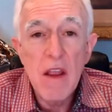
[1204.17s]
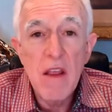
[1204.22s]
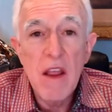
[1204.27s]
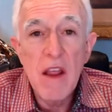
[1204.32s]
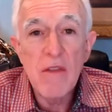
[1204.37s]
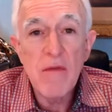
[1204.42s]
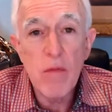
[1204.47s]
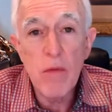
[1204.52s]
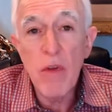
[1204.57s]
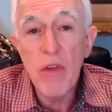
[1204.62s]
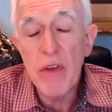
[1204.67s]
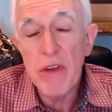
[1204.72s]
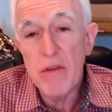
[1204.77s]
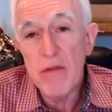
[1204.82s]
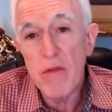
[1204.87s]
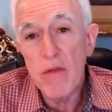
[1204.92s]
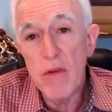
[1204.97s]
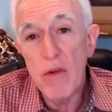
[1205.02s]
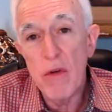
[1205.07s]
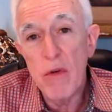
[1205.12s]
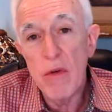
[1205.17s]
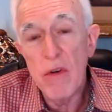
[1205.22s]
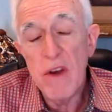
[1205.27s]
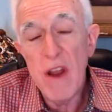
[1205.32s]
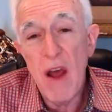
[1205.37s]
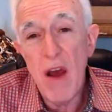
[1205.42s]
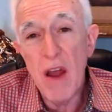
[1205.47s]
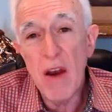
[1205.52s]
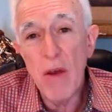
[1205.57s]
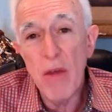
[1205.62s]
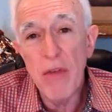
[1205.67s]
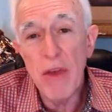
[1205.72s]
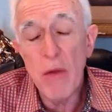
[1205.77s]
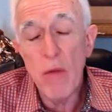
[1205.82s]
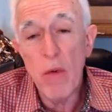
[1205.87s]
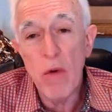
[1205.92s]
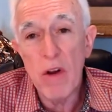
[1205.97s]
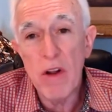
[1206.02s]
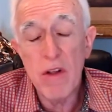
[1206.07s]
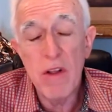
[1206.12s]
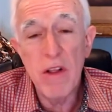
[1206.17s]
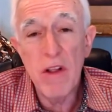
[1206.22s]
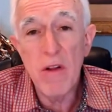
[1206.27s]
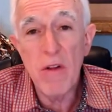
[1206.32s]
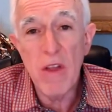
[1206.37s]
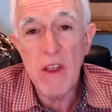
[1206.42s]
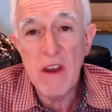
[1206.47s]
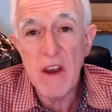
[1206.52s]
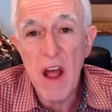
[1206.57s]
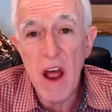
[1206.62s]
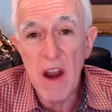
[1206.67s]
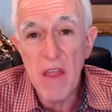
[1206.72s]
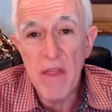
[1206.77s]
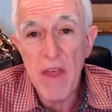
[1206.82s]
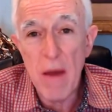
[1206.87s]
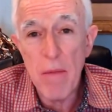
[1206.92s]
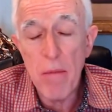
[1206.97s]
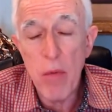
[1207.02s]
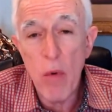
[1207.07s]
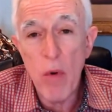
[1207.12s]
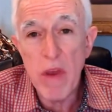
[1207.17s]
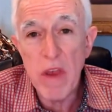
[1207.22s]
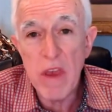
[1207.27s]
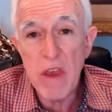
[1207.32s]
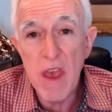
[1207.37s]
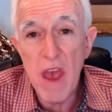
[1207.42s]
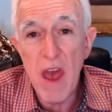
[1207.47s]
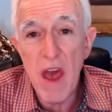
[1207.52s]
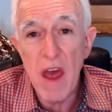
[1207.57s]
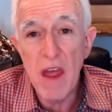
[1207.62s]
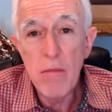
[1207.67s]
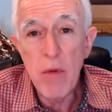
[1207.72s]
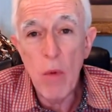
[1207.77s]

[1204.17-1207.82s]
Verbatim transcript: It's really true. Now, I don't think we're clearly not at that point yet,